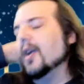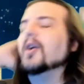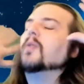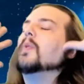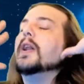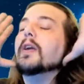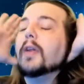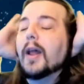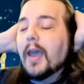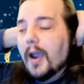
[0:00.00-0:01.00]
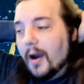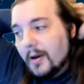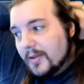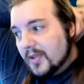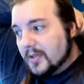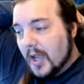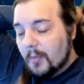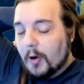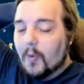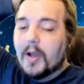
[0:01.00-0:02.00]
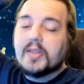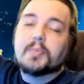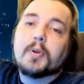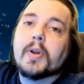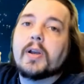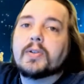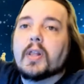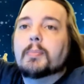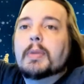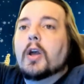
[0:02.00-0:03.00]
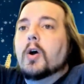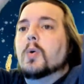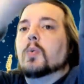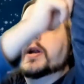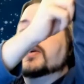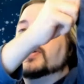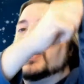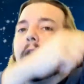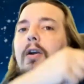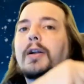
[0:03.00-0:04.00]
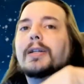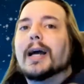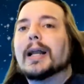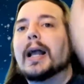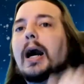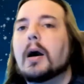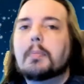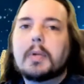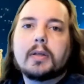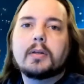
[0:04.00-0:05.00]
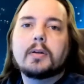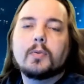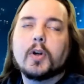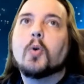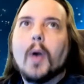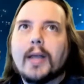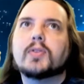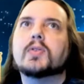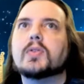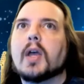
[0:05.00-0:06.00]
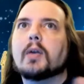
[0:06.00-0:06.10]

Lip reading: Radio Dead Air. Still taking requests. Somebody want to hear, so let me know. RadioDeadAir.com. Requests at